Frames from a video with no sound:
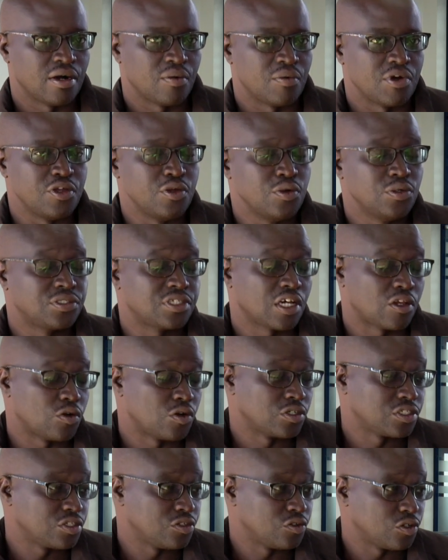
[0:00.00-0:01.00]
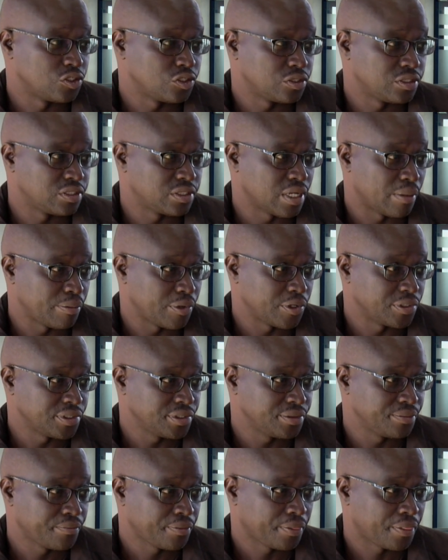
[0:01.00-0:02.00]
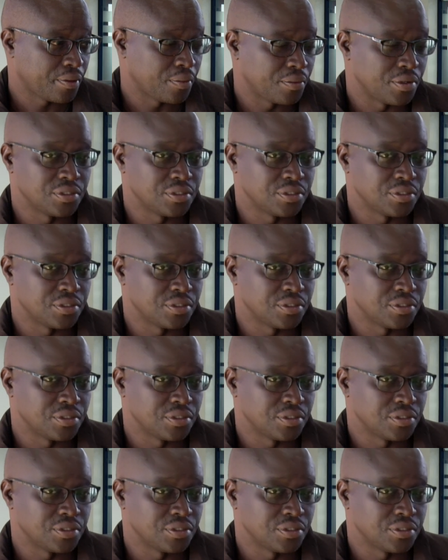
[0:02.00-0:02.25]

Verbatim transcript: we used a lot those champions. Yes.